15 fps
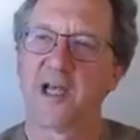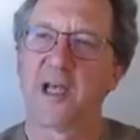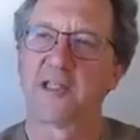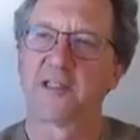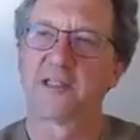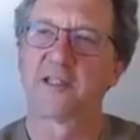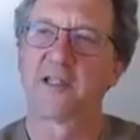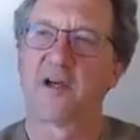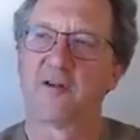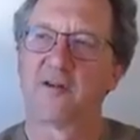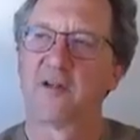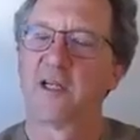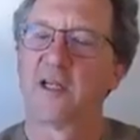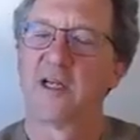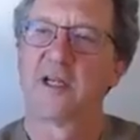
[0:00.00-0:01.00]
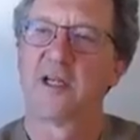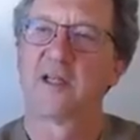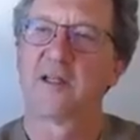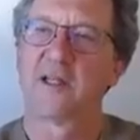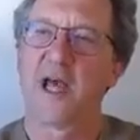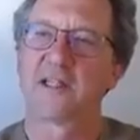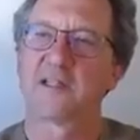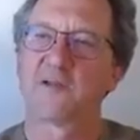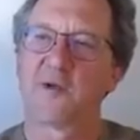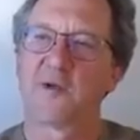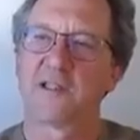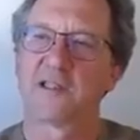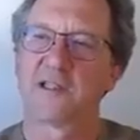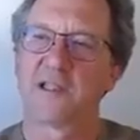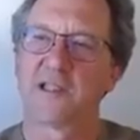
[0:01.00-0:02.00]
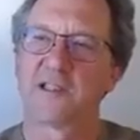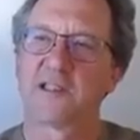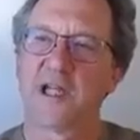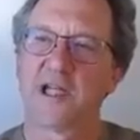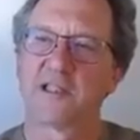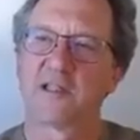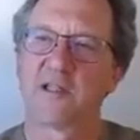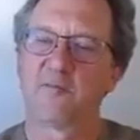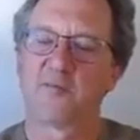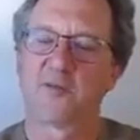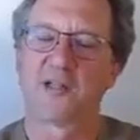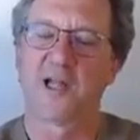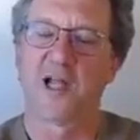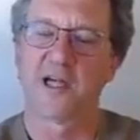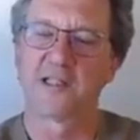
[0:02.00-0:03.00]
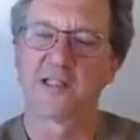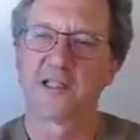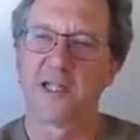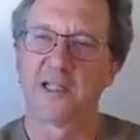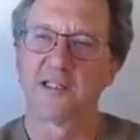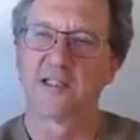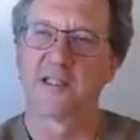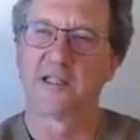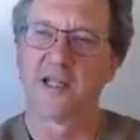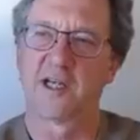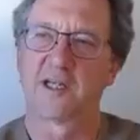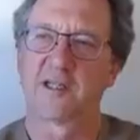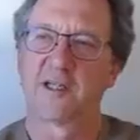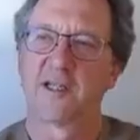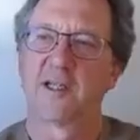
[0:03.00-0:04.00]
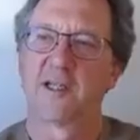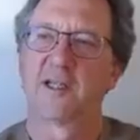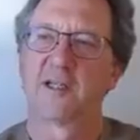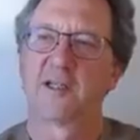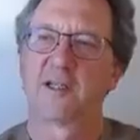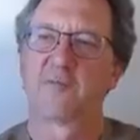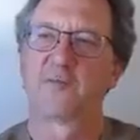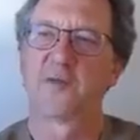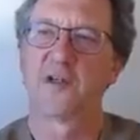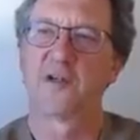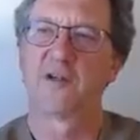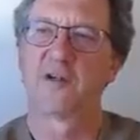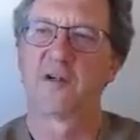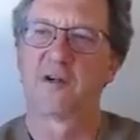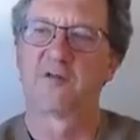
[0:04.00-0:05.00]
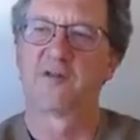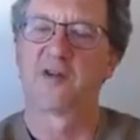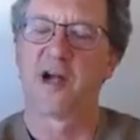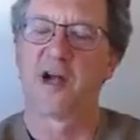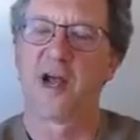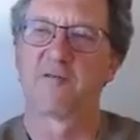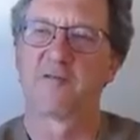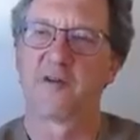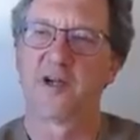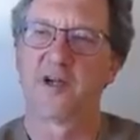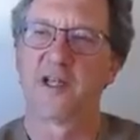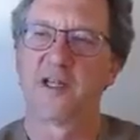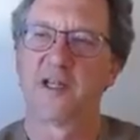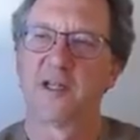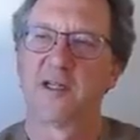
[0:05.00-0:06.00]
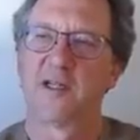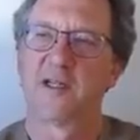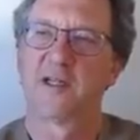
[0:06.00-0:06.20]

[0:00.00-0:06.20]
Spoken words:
And so that's what's essentially plugged into the computer for every